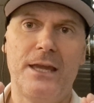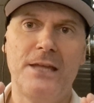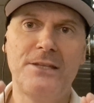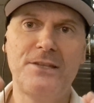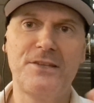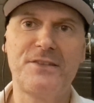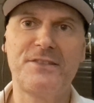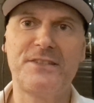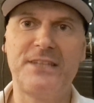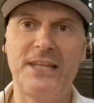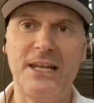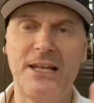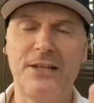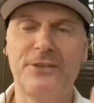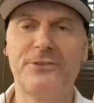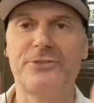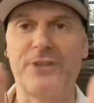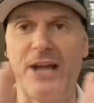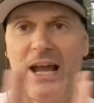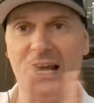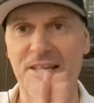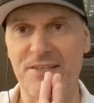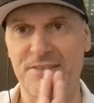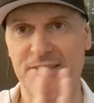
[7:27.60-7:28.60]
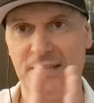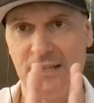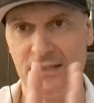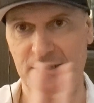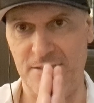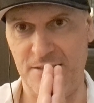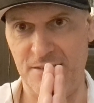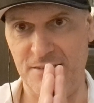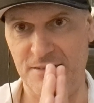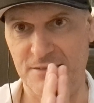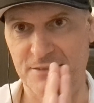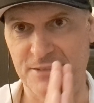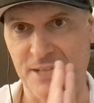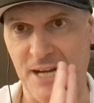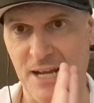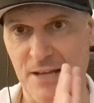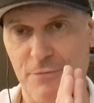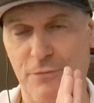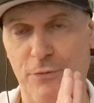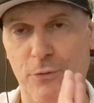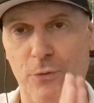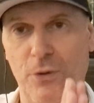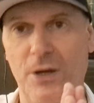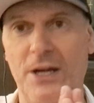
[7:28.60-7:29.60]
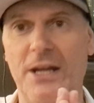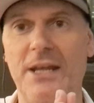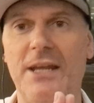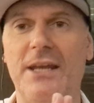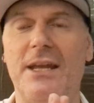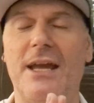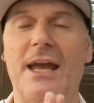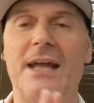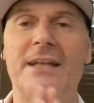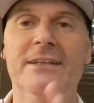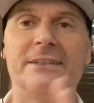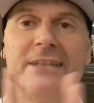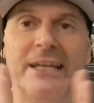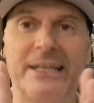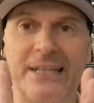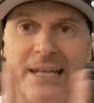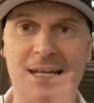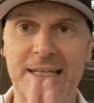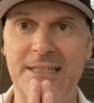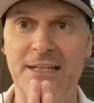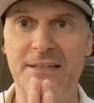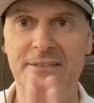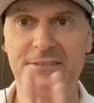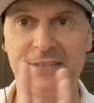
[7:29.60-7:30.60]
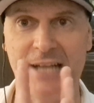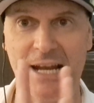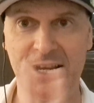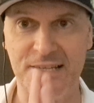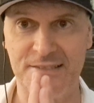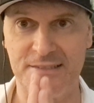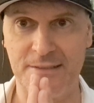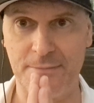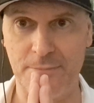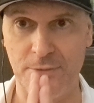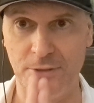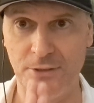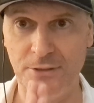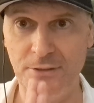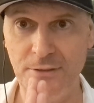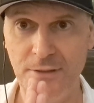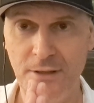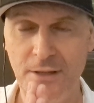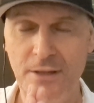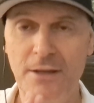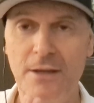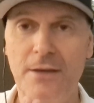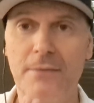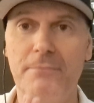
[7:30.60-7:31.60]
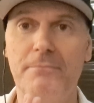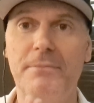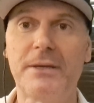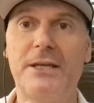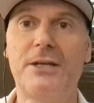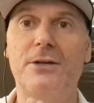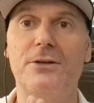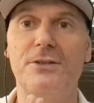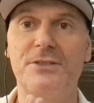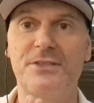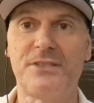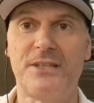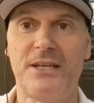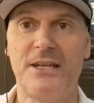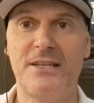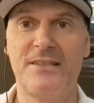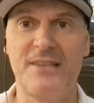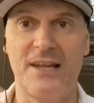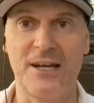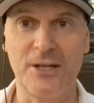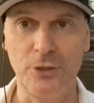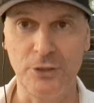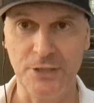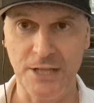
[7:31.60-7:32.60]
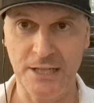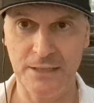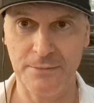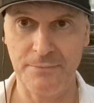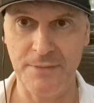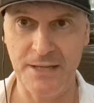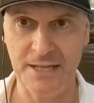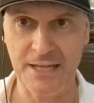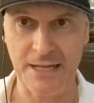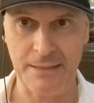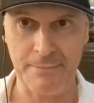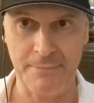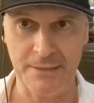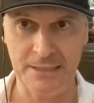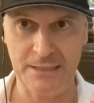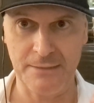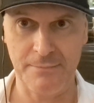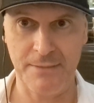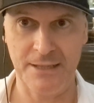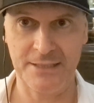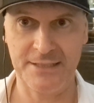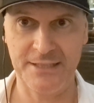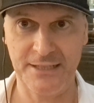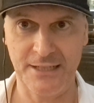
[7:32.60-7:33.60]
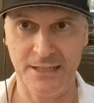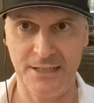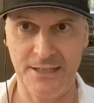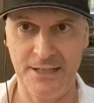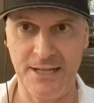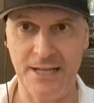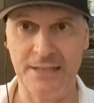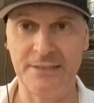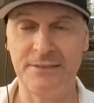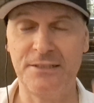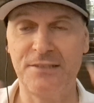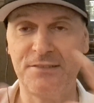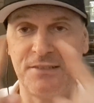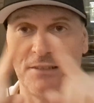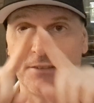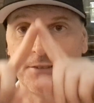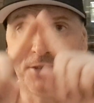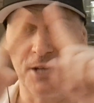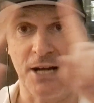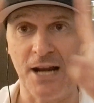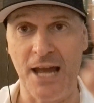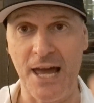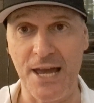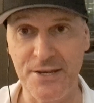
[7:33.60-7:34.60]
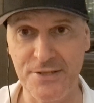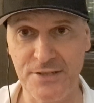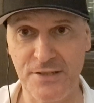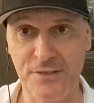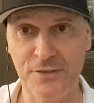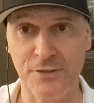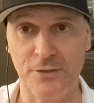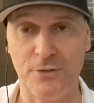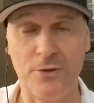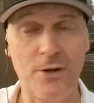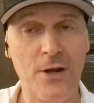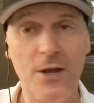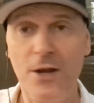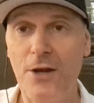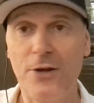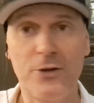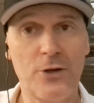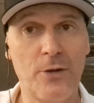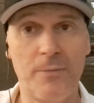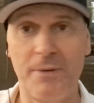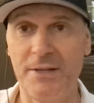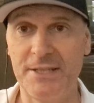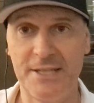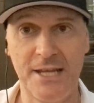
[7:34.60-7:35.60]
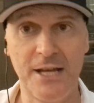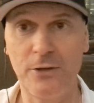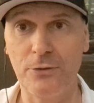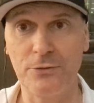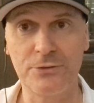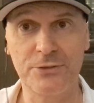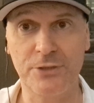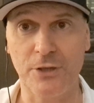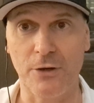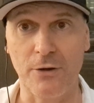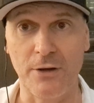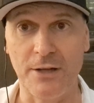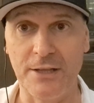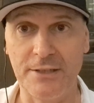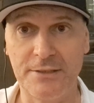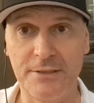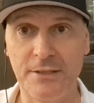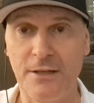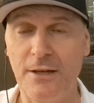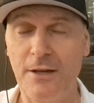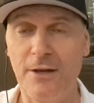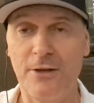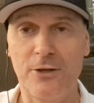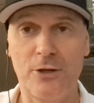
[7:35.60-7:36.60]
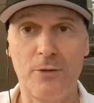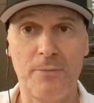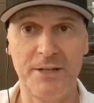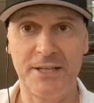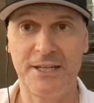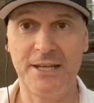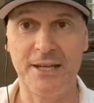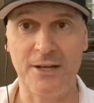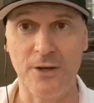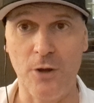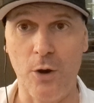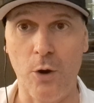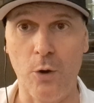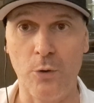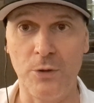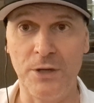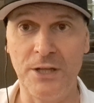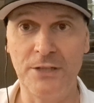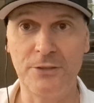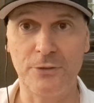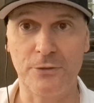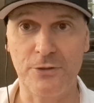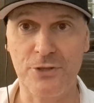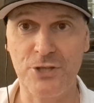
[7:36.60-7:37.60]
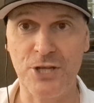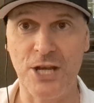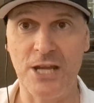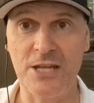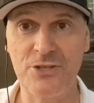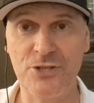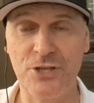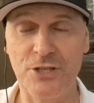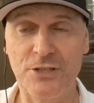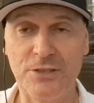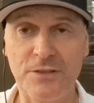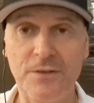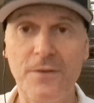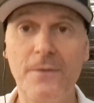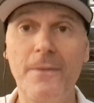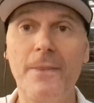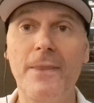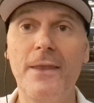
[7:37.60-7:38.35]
still trusted, fully and directly trustable, because it's algorithmic and mathematically and decentralized, so nobody can control it, nobody can own it or change it.